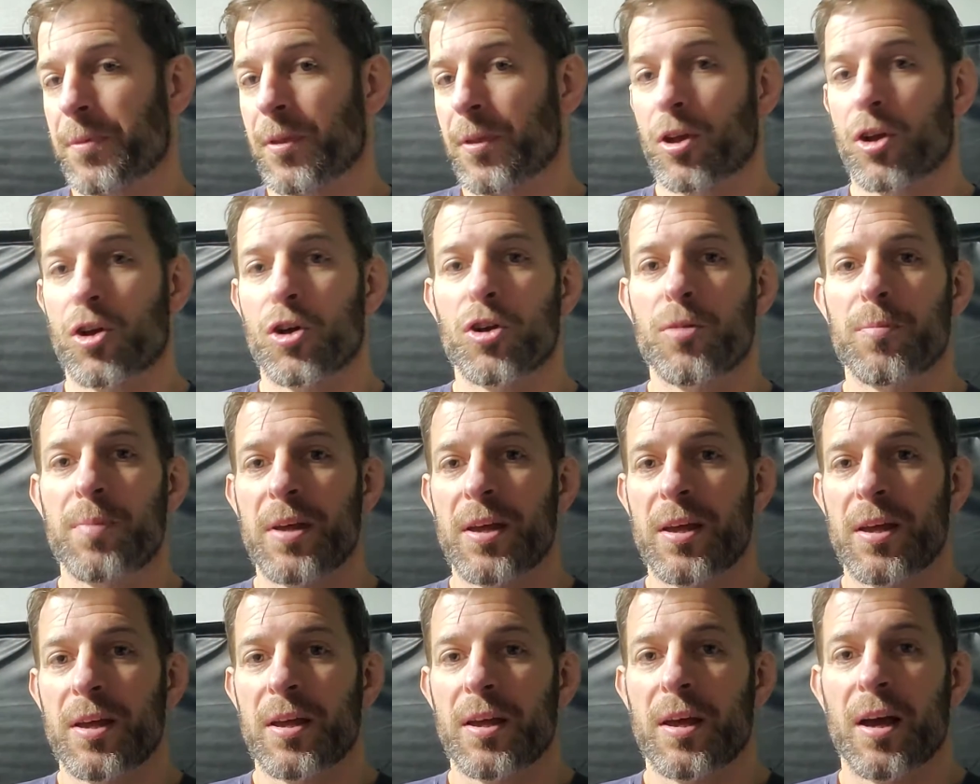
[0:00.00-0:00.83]
Could
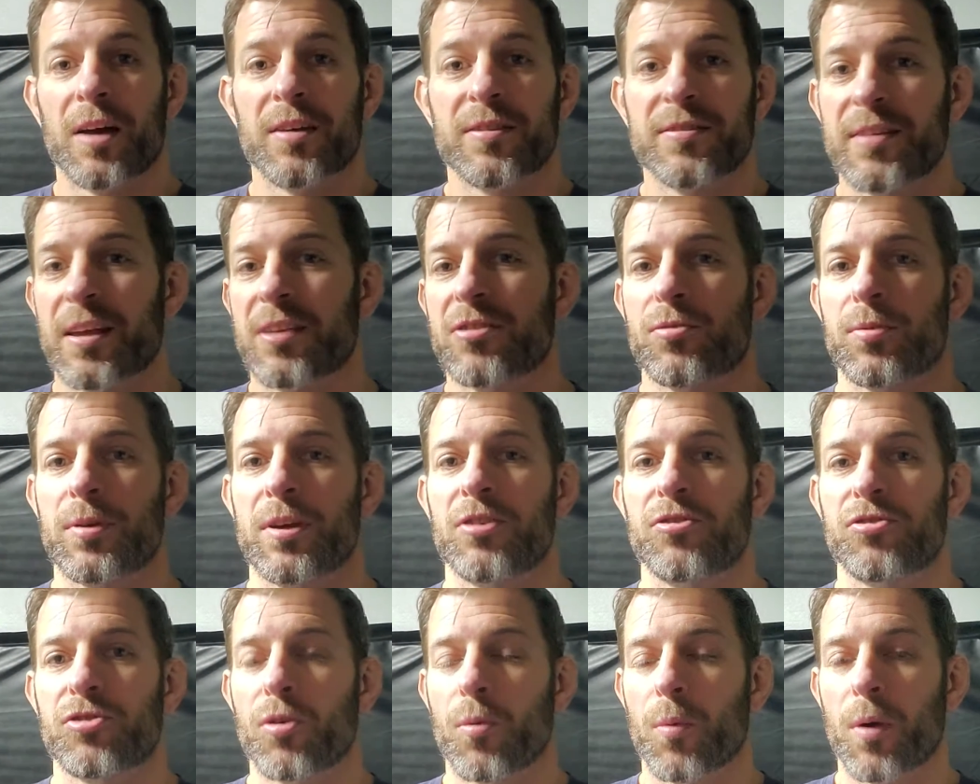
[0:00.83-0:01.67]
be a sensory
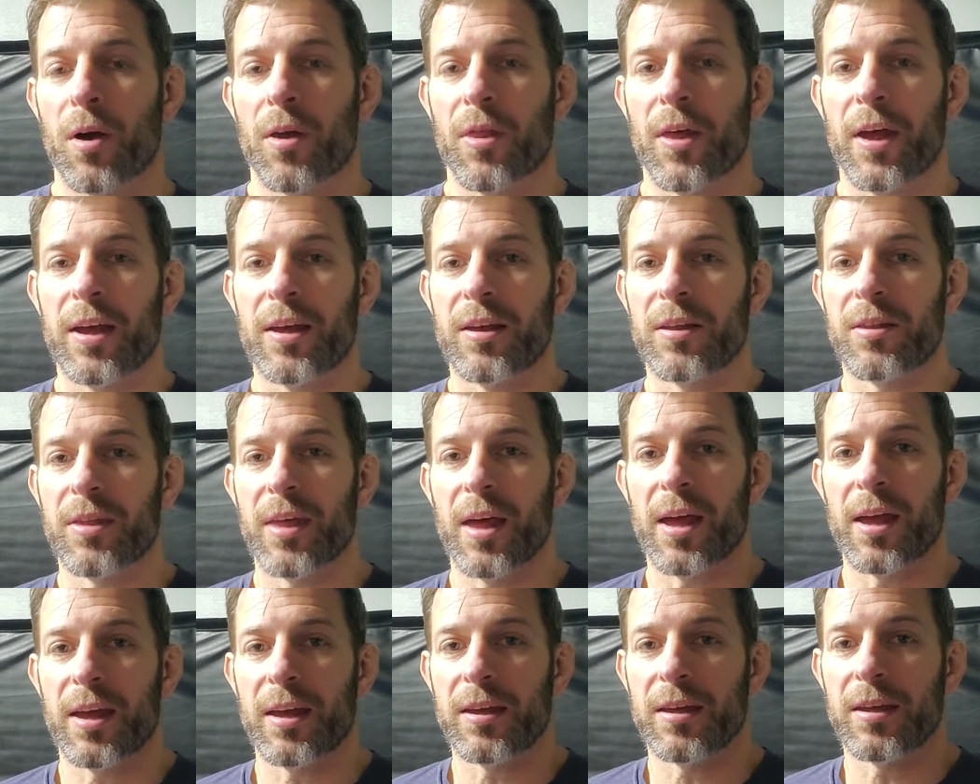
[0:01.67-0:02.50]
issue where
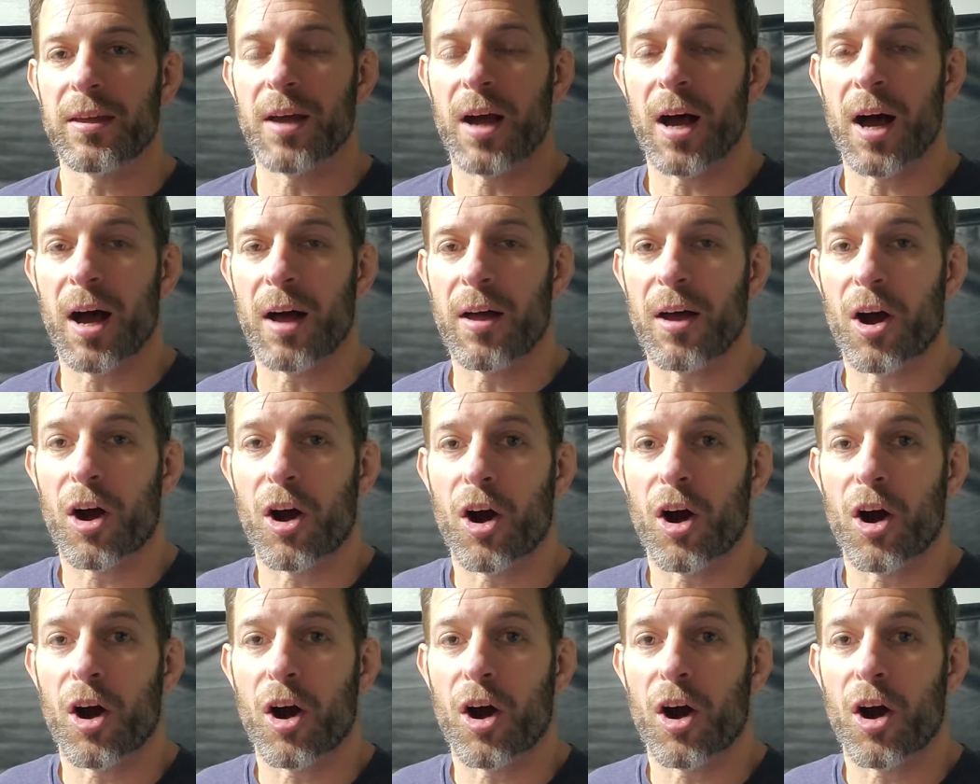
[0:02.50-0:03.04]
they don't